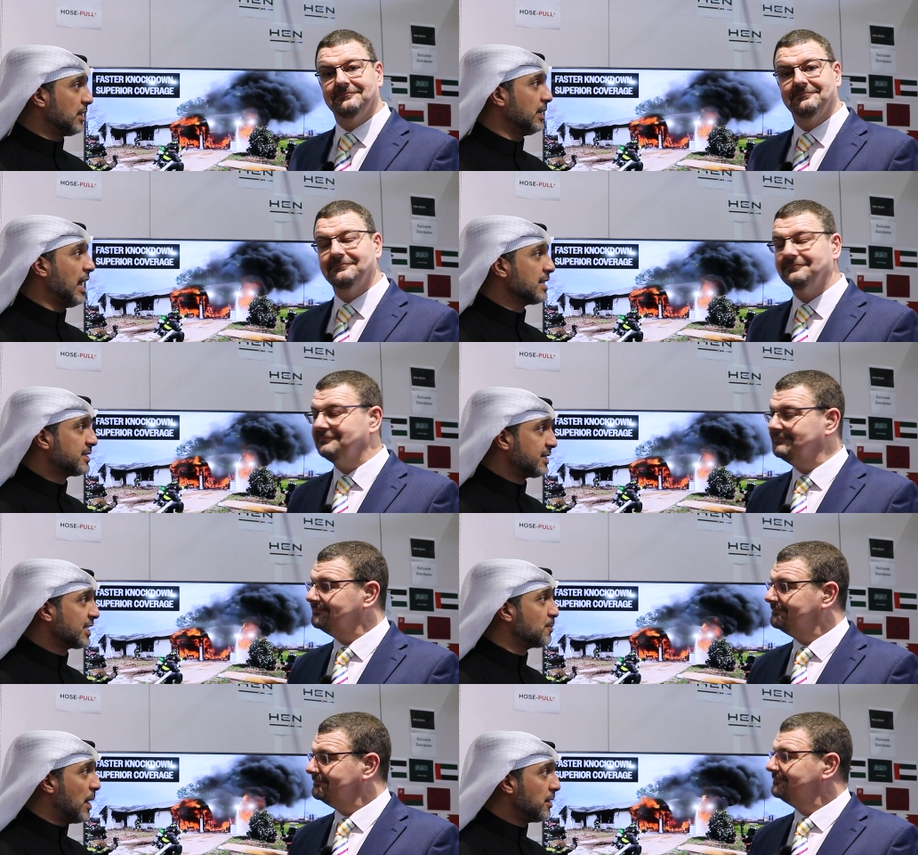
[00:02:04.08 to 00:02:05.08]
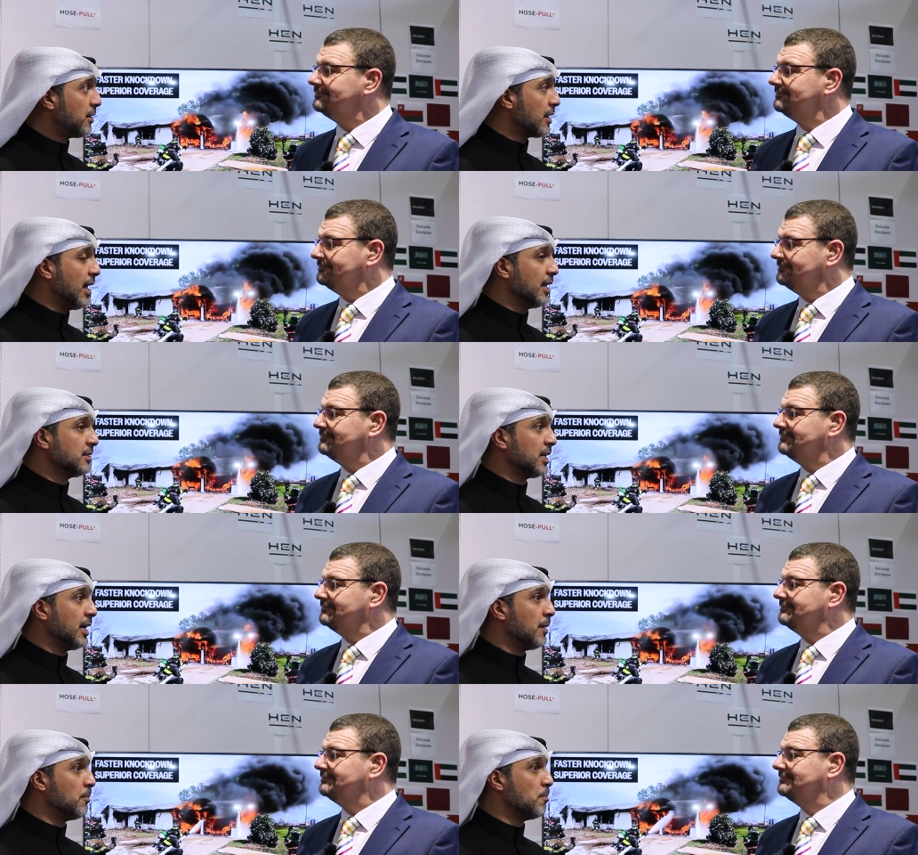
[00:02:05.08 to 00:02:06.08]
Speaker 1: last six months, and
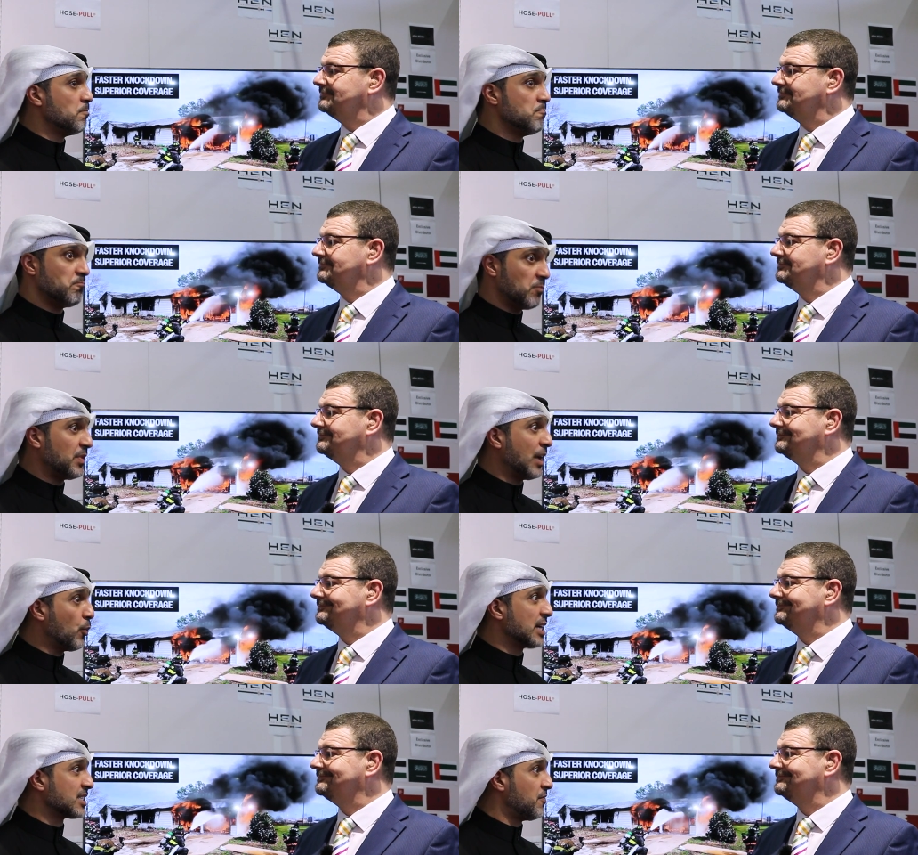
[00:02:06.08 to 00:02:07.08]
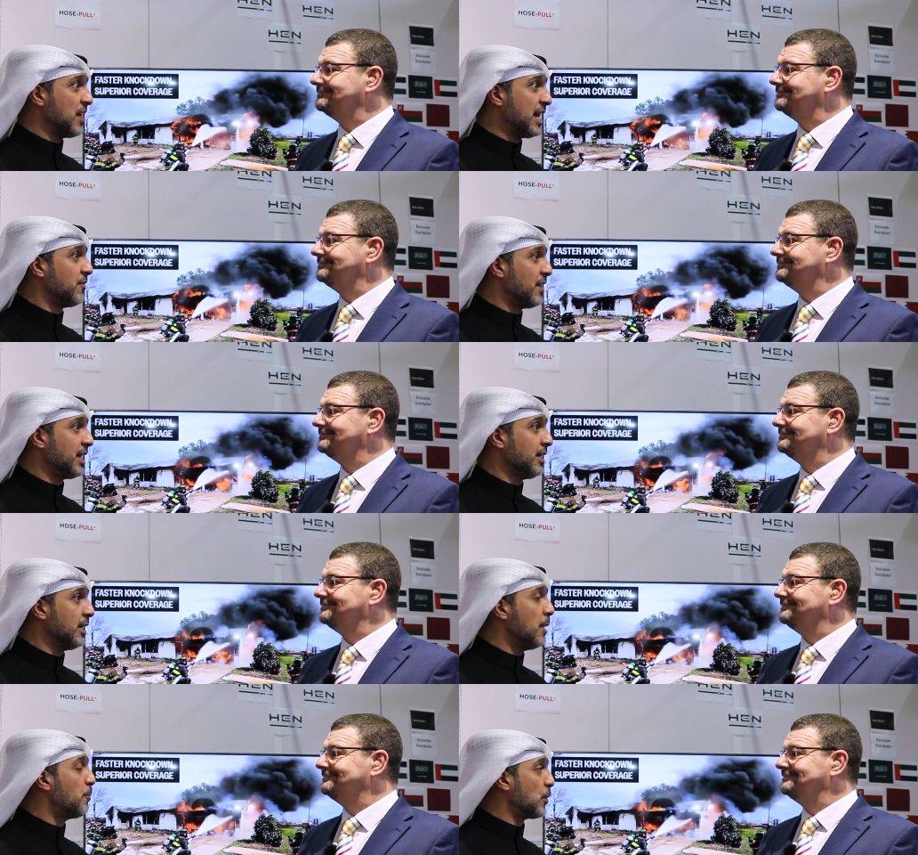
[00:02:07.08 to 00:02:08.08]
that was a very, very
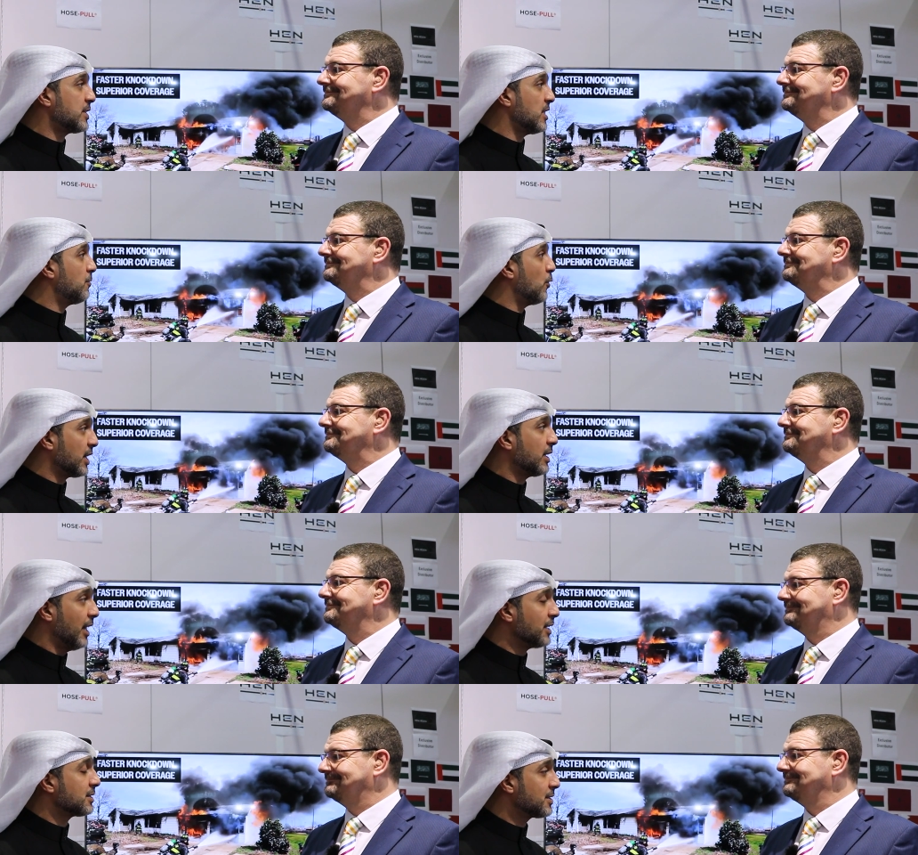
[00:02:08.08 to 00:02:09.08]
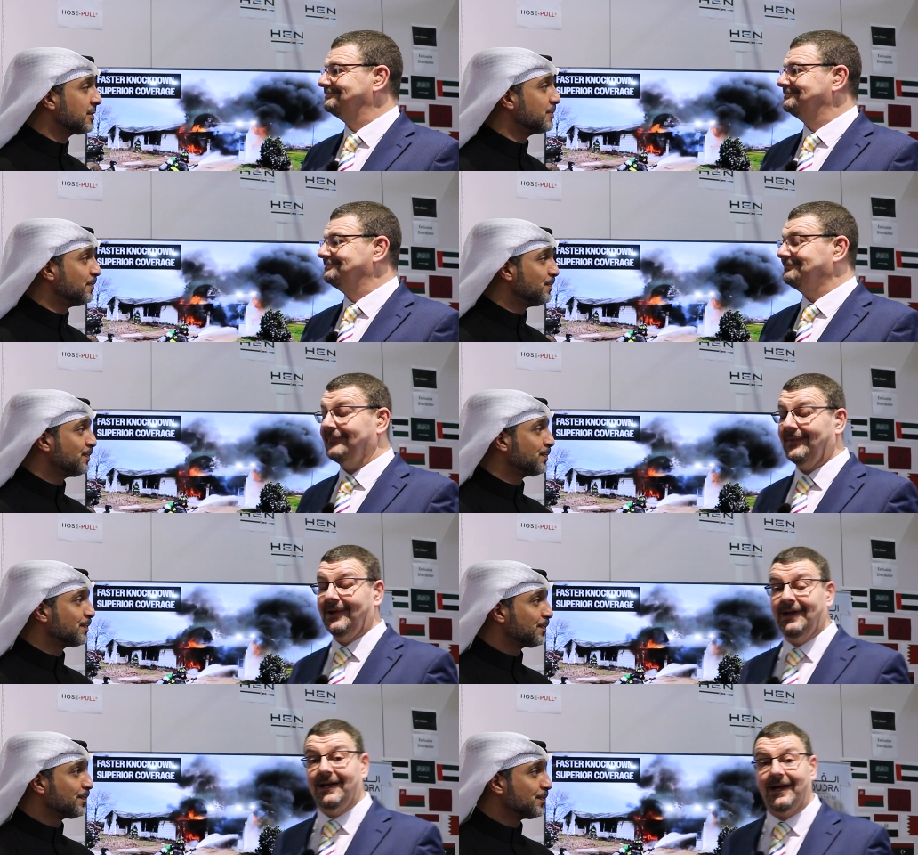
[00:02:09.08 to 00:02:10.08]
impressive for the clients.
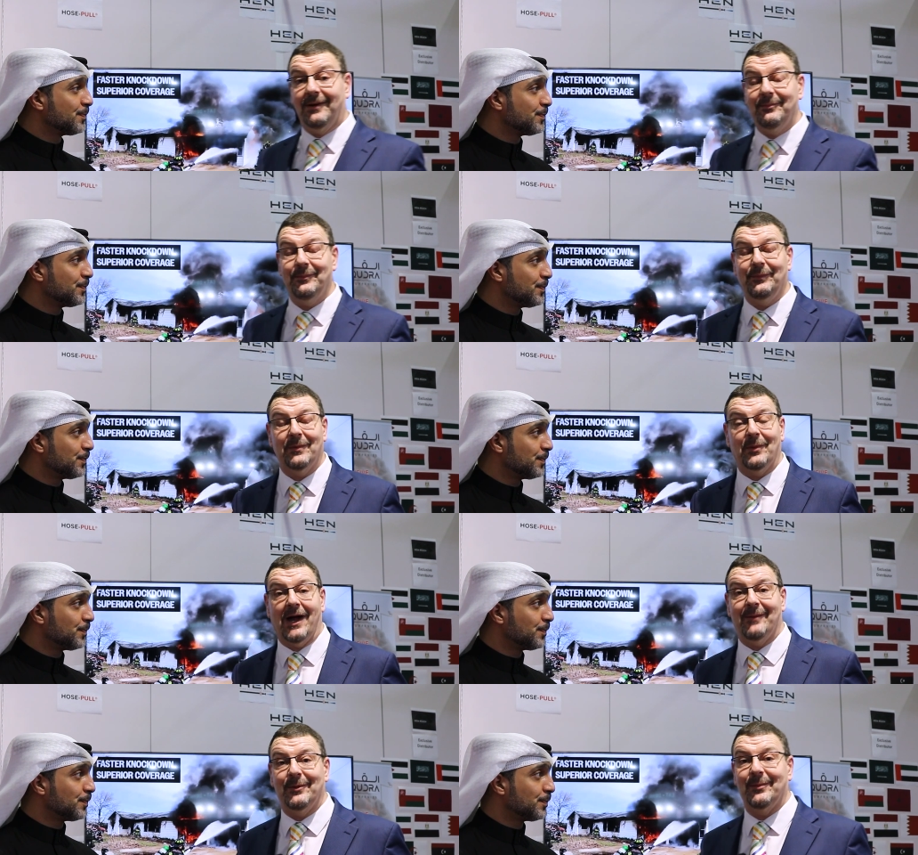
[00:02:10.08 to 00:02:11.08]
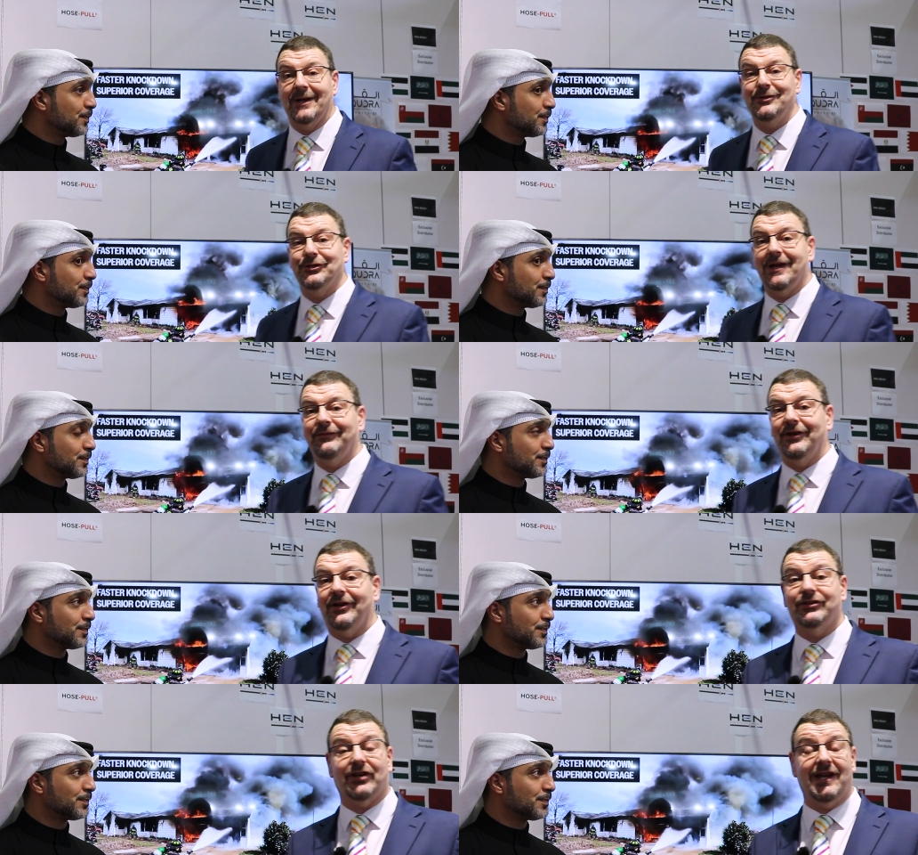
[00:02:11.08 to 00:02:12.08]
Speaker 2: Um, Mohammed mentioned
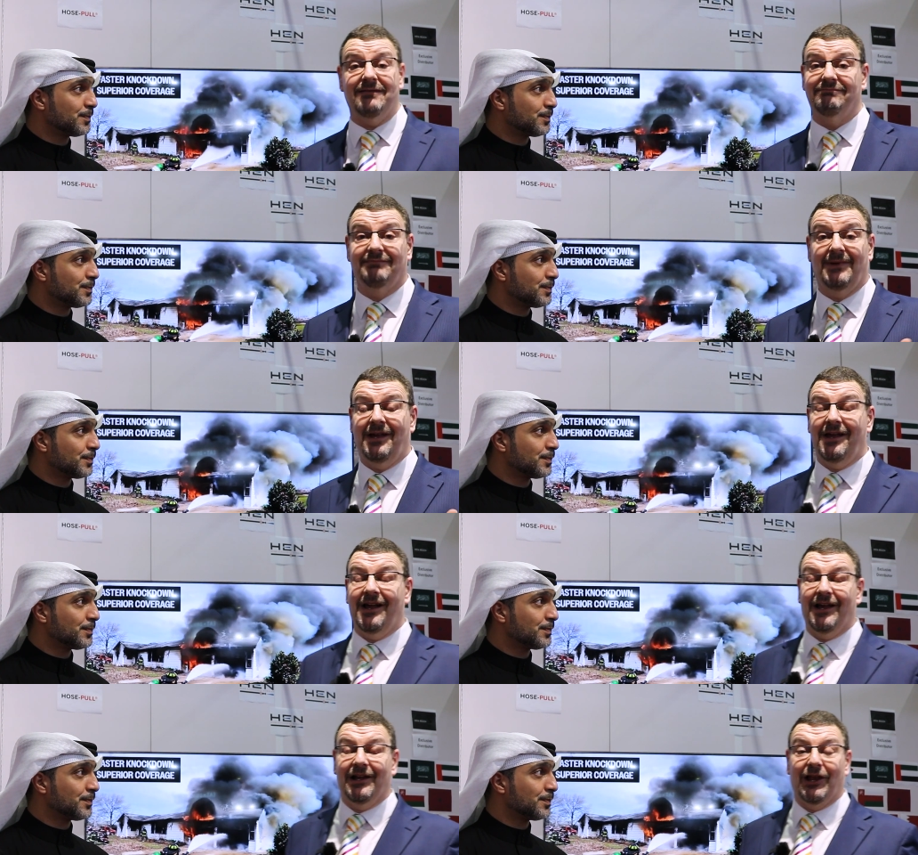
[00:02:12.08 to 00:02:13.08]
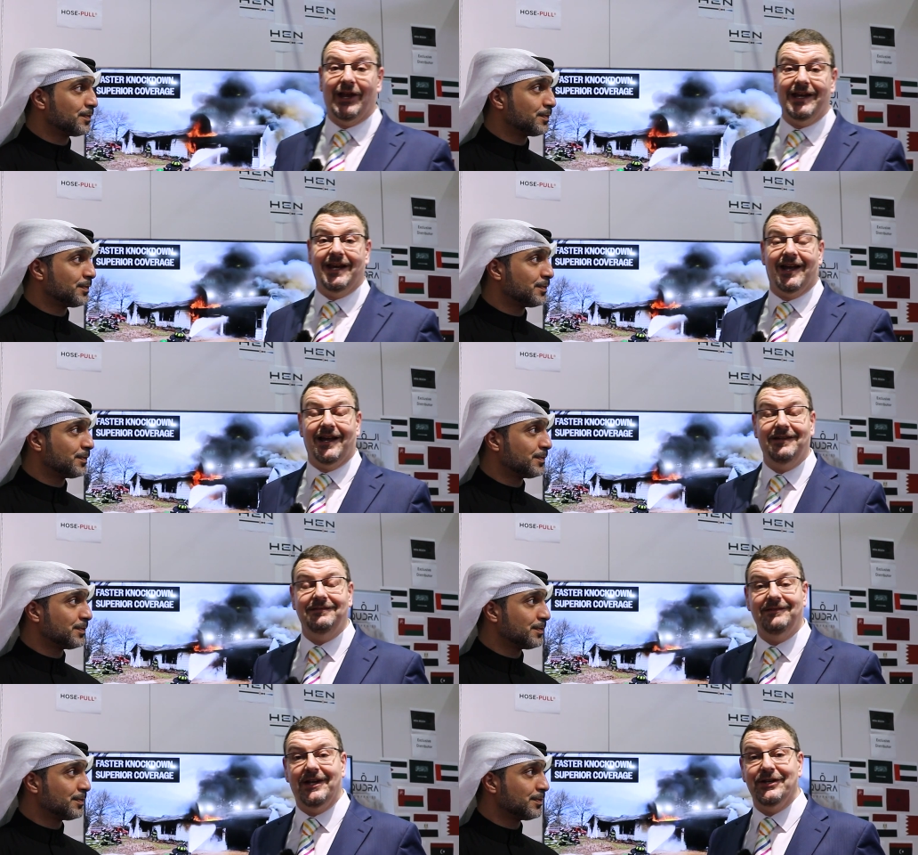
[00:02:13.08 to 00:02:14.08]
FDIC. Like uh,
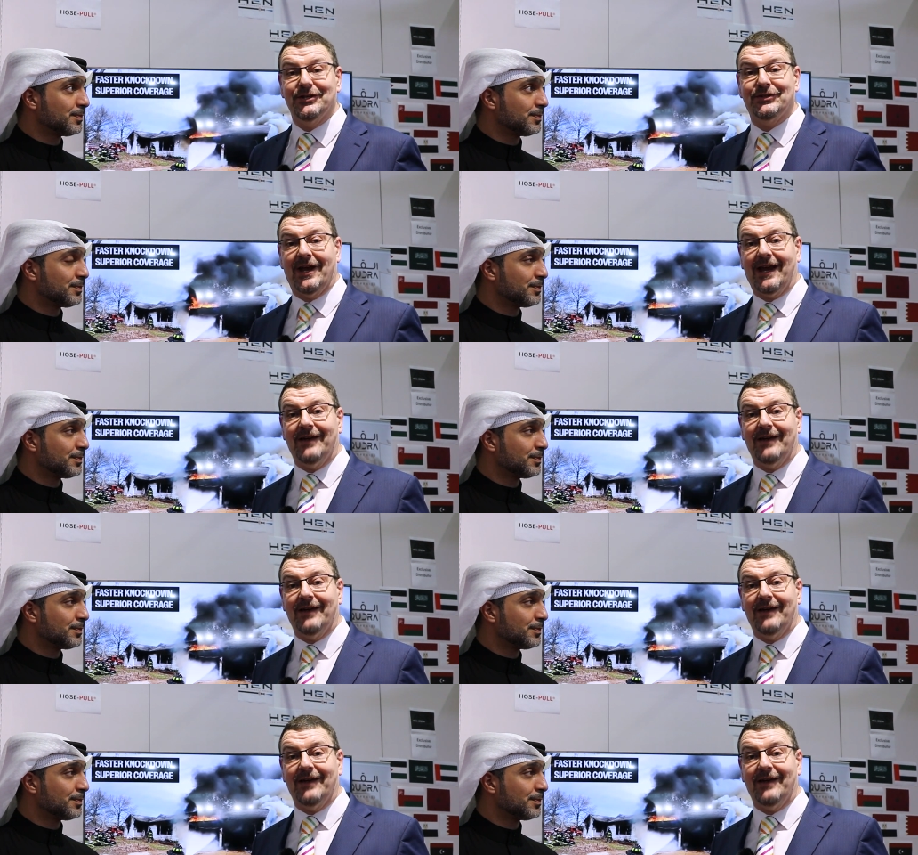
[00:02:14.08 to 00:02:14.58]
Intersec,